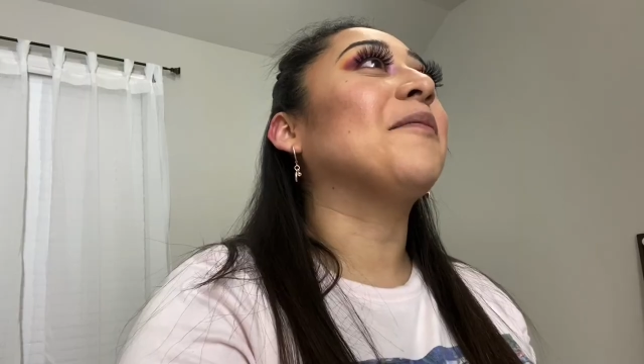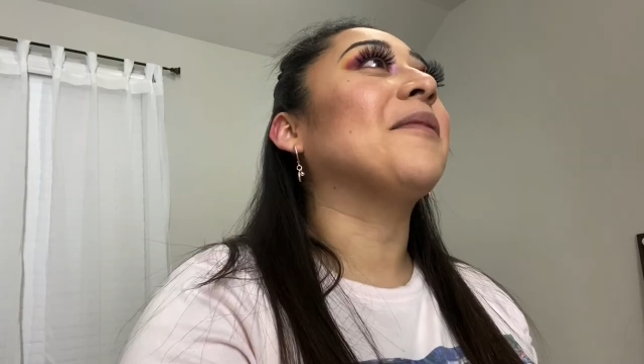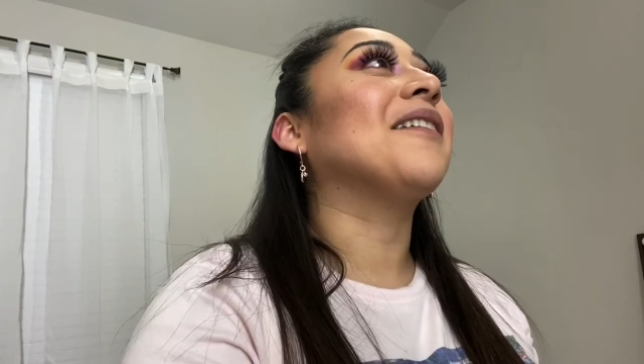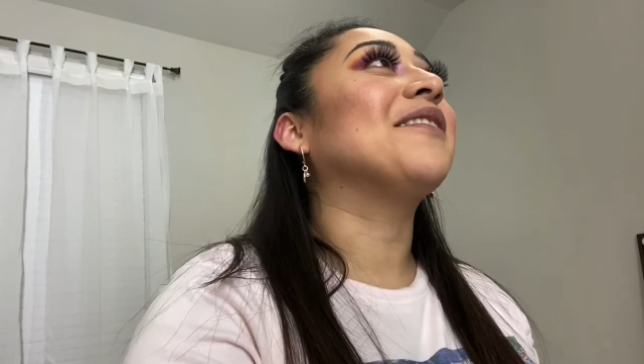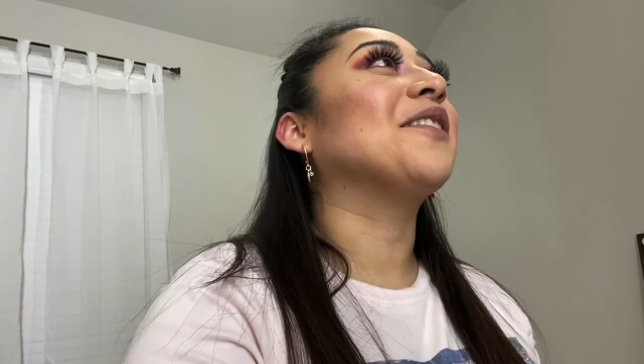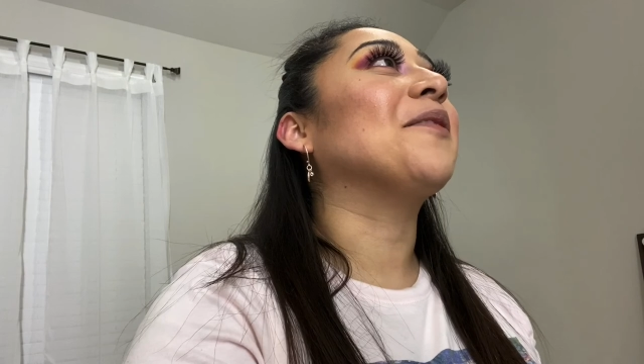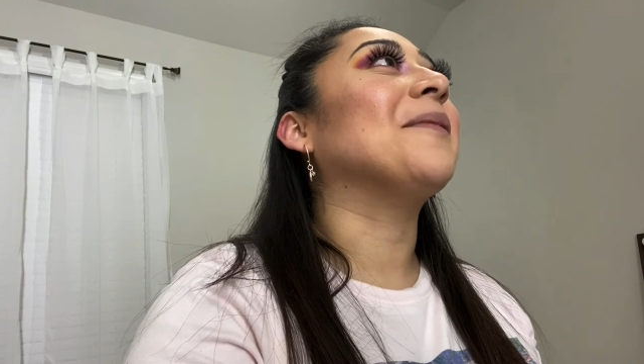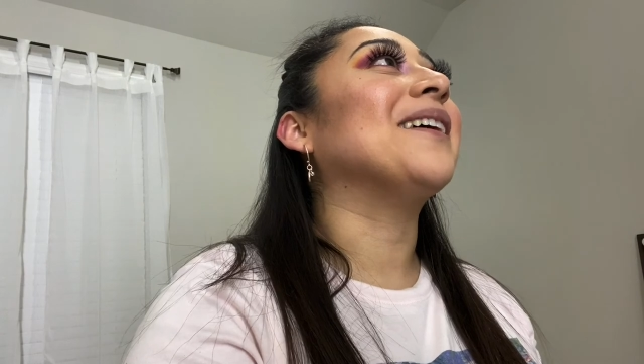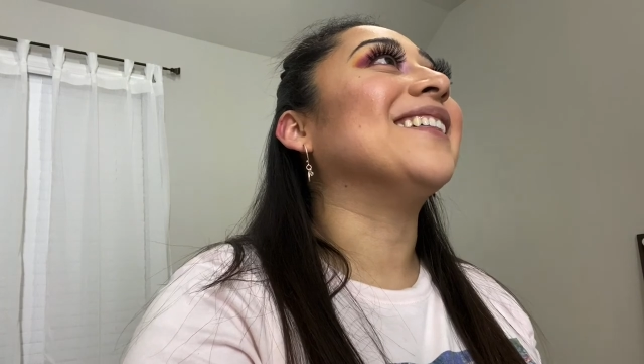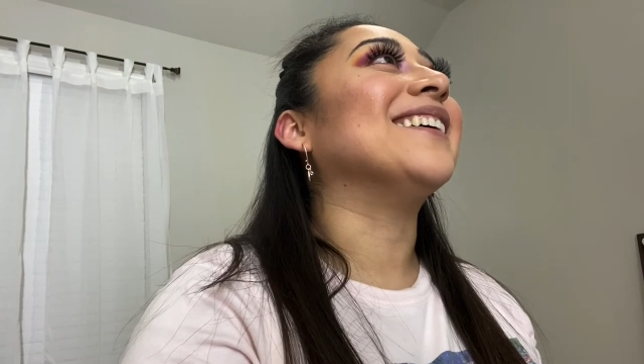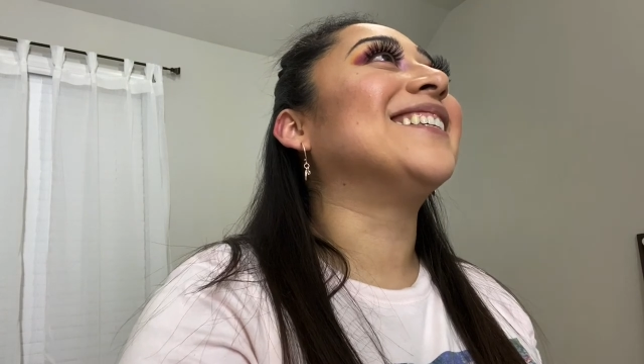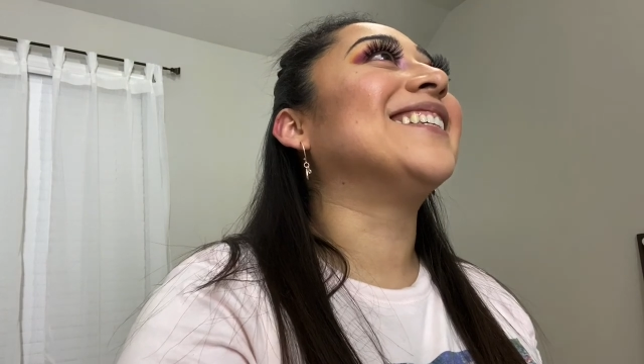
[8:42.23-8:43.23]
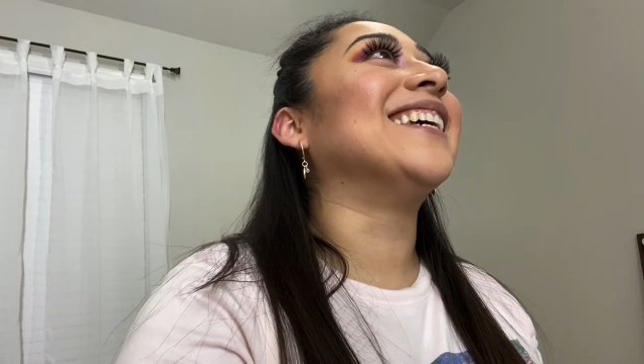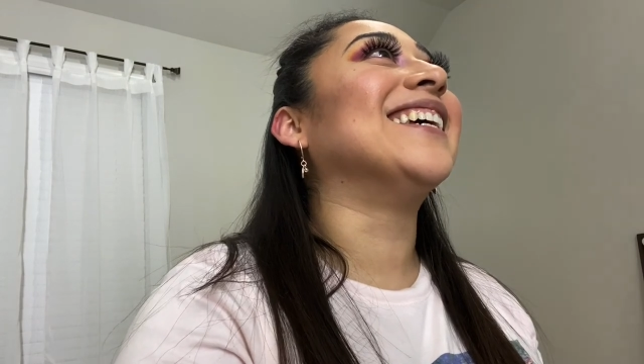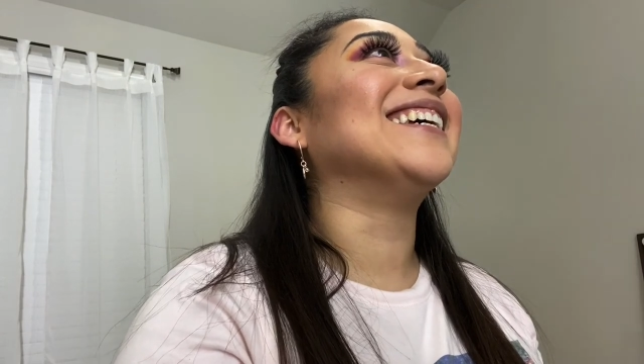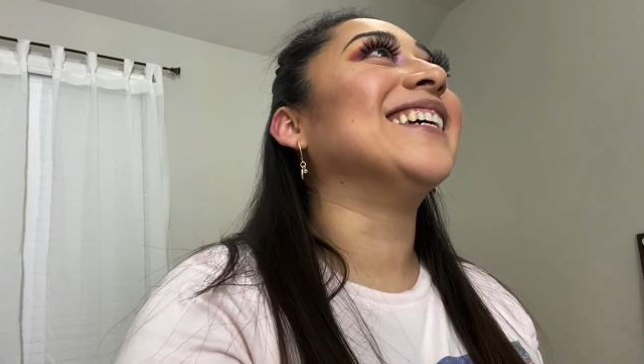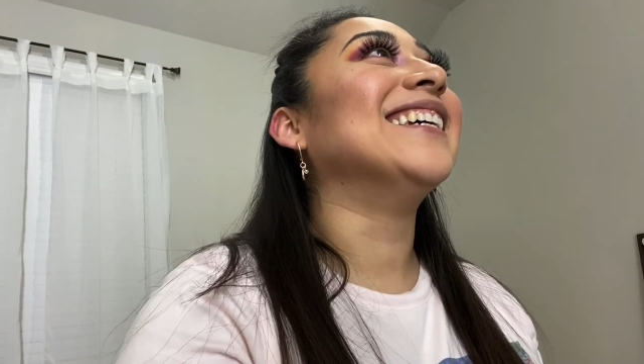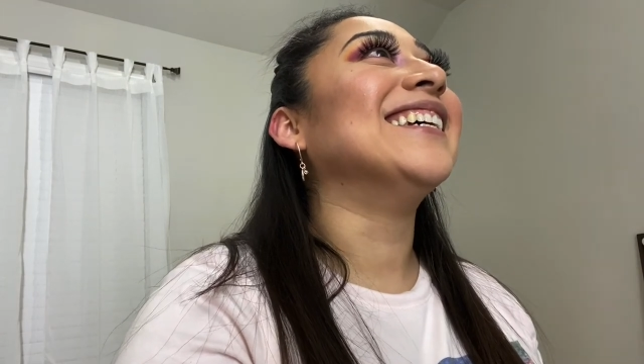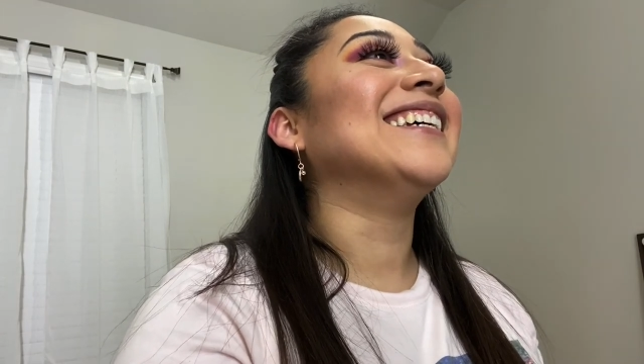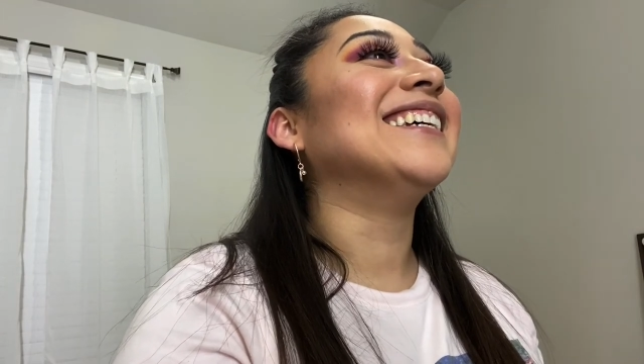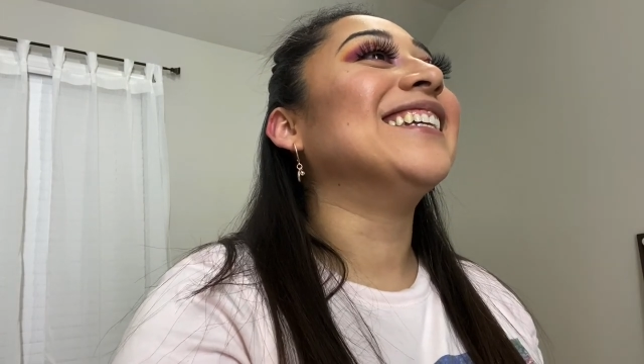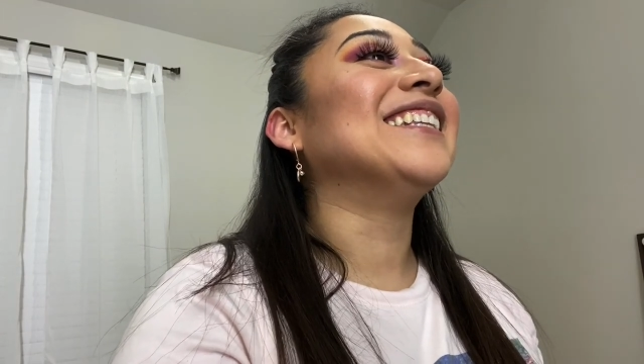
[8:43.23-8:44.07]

have it?